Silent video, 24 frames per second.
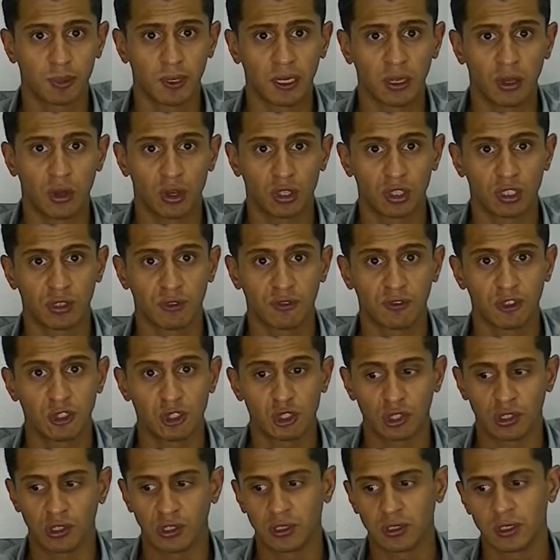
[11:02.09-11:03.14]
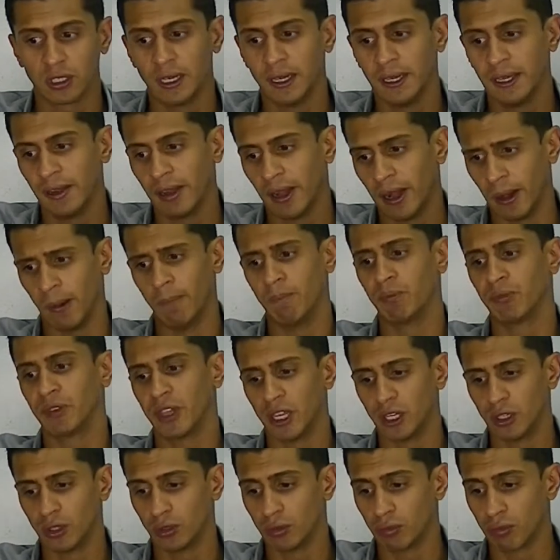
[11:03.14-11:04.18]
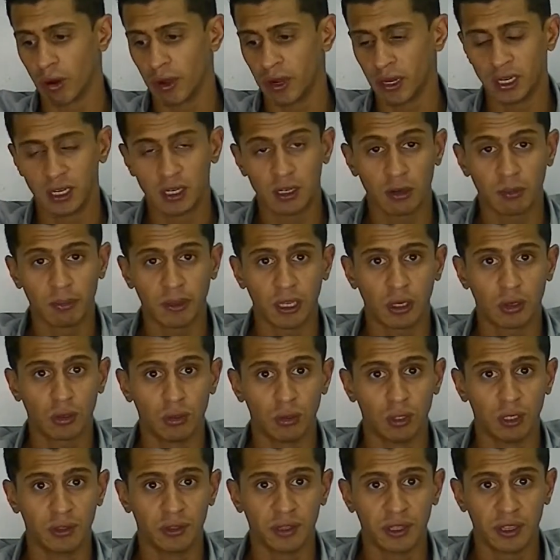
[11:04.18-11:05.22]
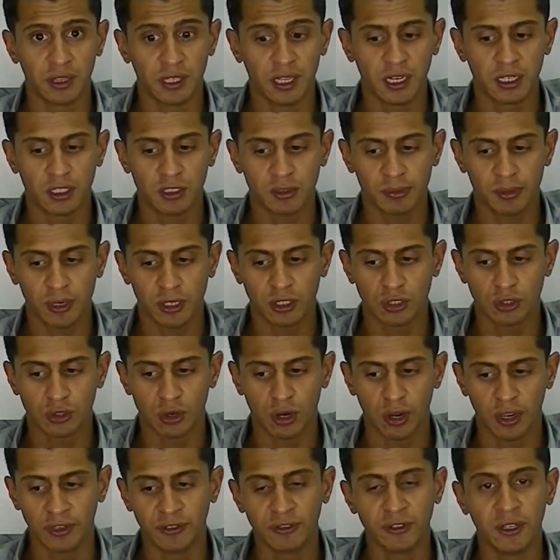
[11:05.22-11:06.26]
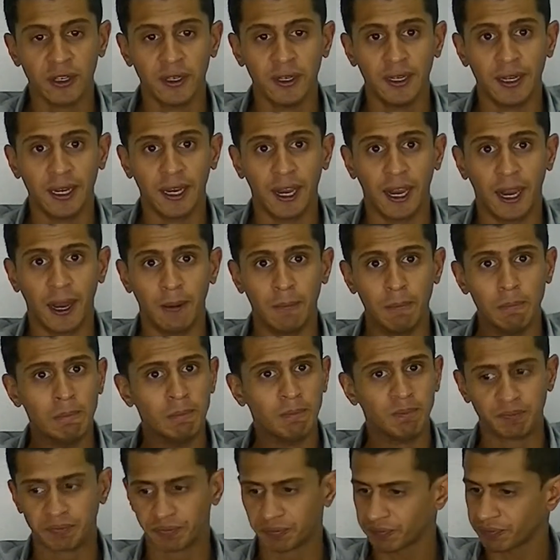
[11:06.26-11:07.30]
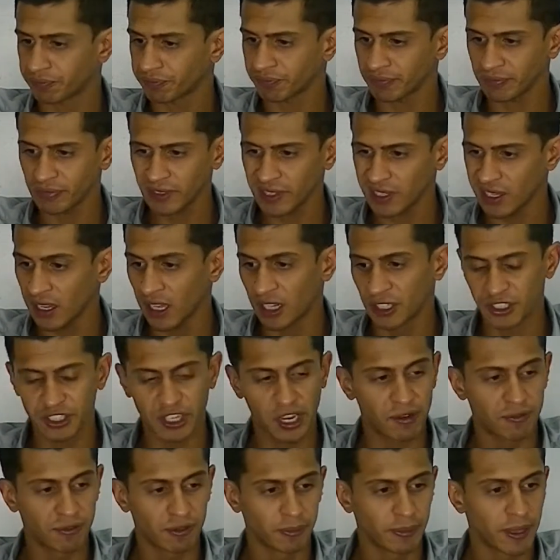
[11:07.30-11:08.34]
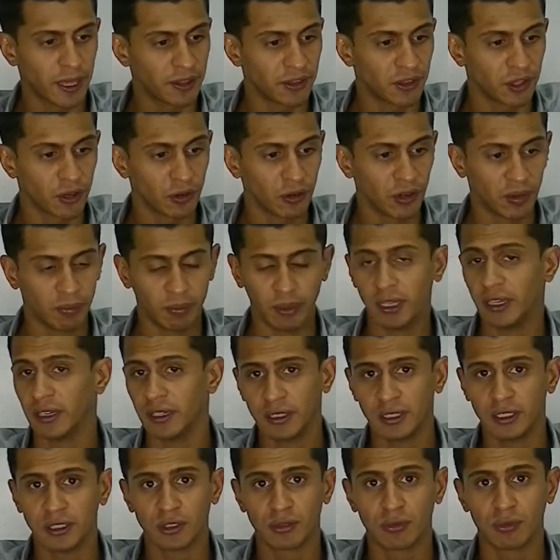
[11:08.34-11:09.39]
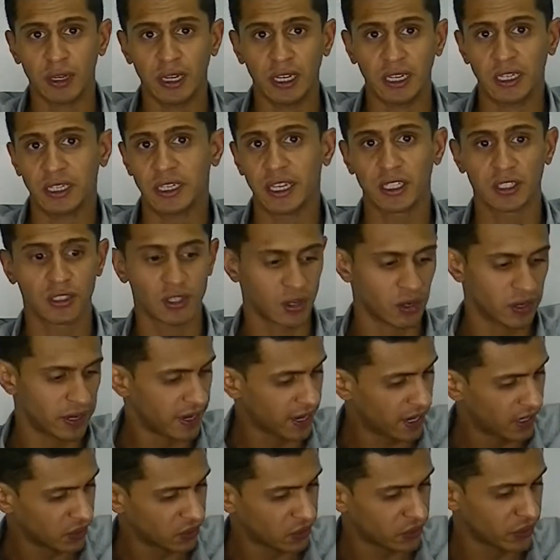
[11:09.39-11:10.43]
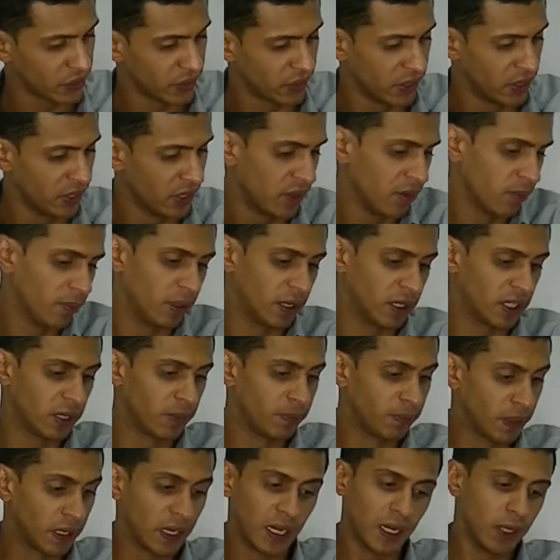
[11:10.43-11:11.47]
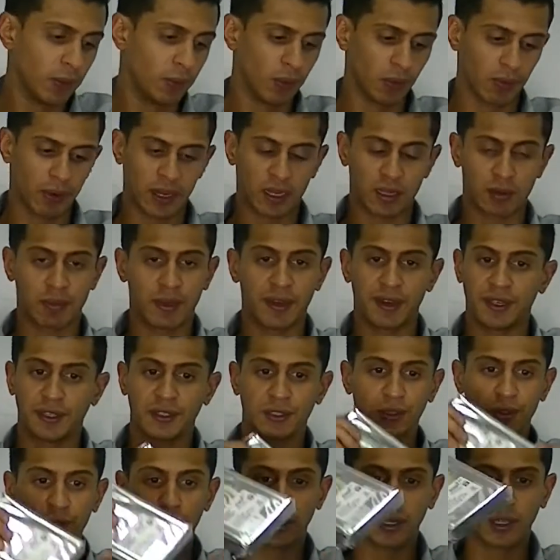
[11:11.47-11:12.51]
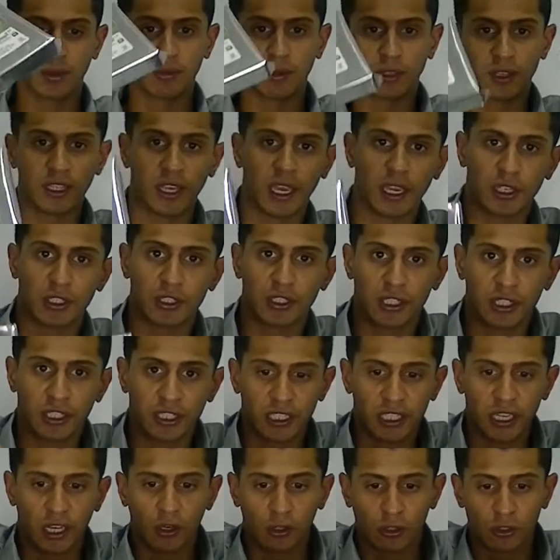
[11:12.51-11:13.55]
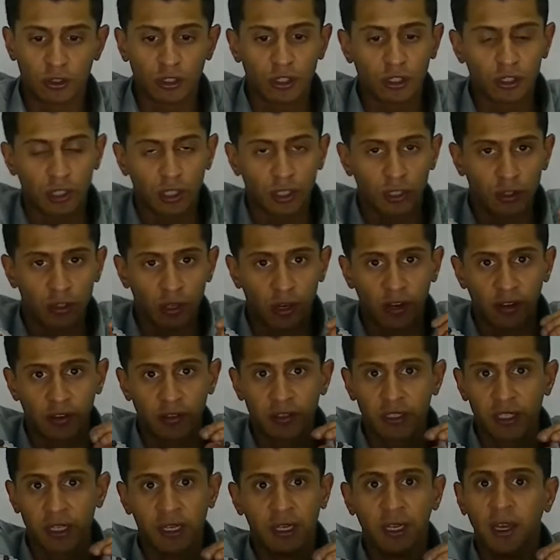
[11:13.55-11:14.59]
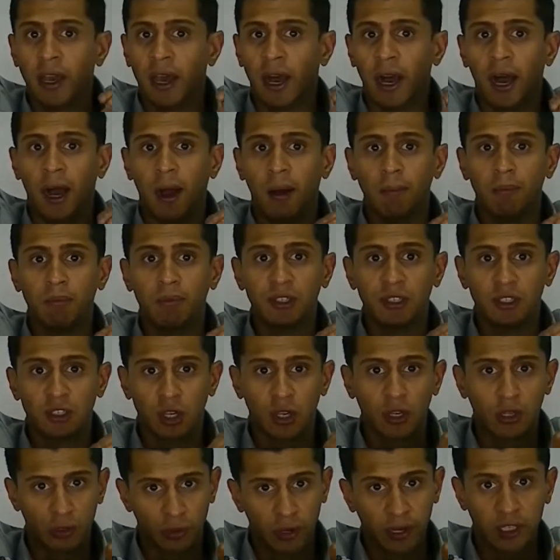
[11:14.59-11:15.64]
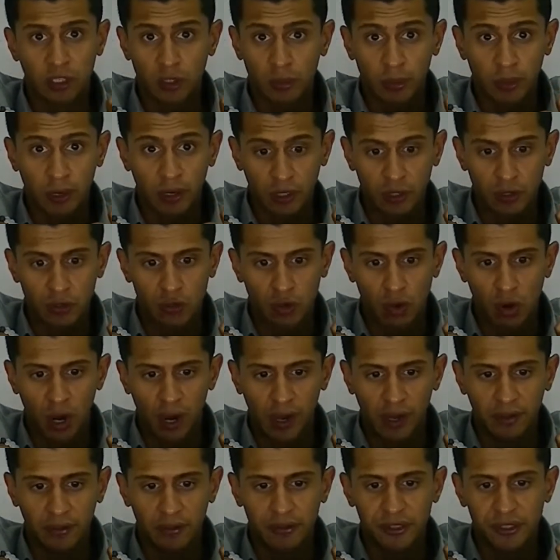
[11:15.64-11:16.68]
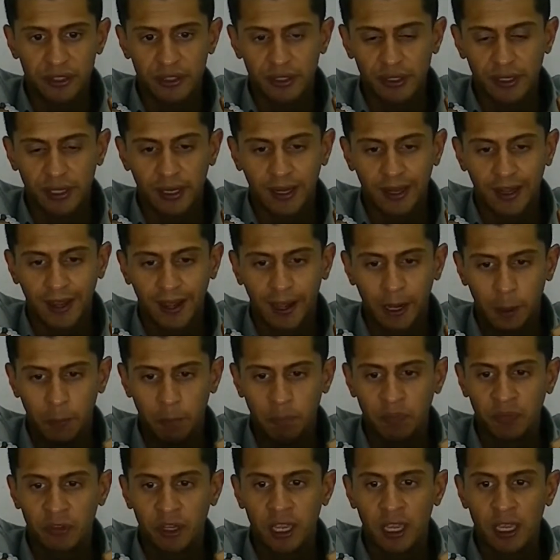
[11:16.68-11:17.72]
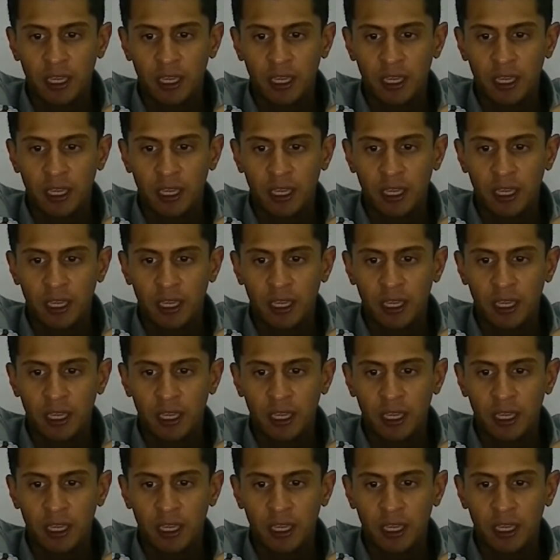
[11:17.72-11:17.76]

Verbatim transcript: being cost efficient. Um, they do run a little bit cooler than the Enterprise drive. Um, aside from that though, I mean, it's really desktop NAS, but typically we recommend installing with the HGST UltraStar drives. Um, these are your enterprise drives. Um,